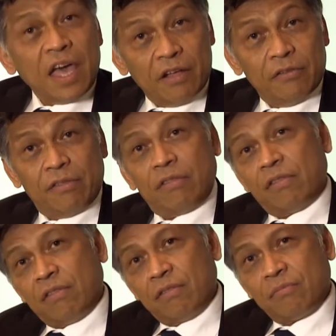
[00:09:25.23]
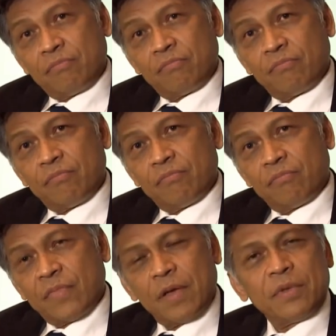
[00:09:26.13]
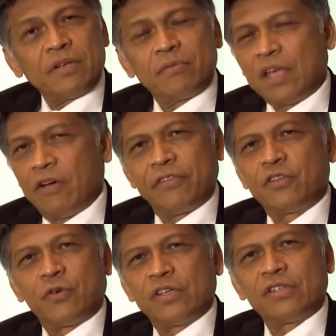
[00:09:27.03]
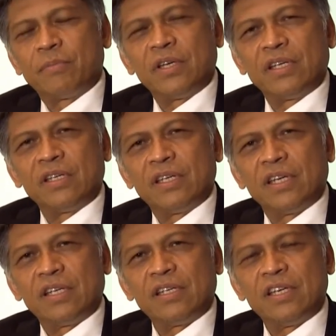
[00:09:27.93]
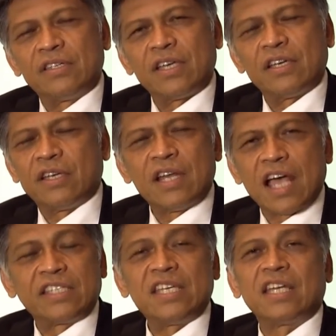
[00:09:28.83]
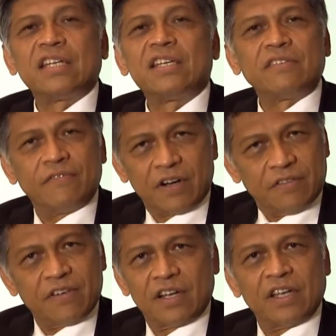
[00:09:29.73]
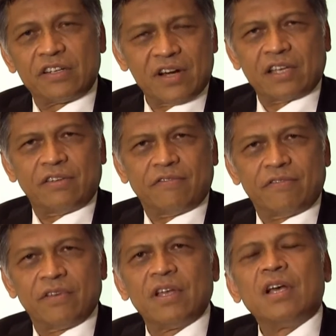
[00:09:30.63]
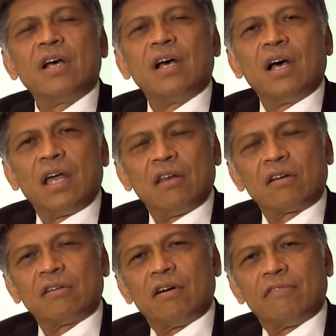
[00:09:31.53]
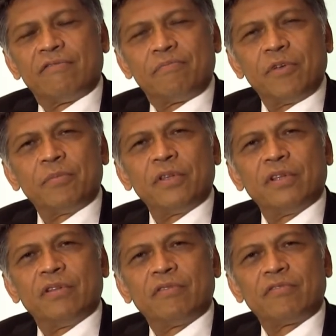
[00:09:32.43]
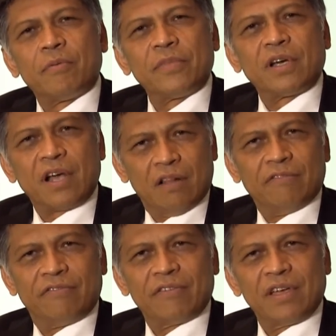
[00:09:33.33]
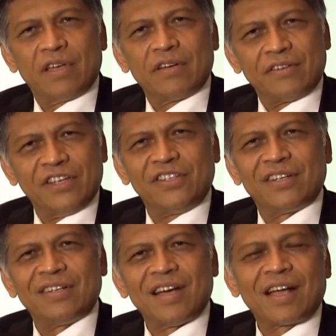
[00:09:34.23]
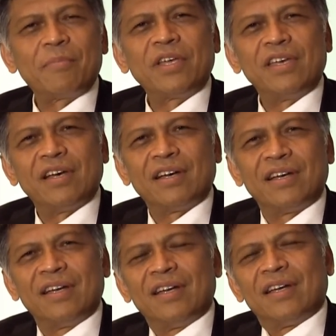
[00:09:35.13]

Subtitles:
Health, I mean, health tourism in ASEAN is very, very attractive. A lot of people from the Gulf region are coming here.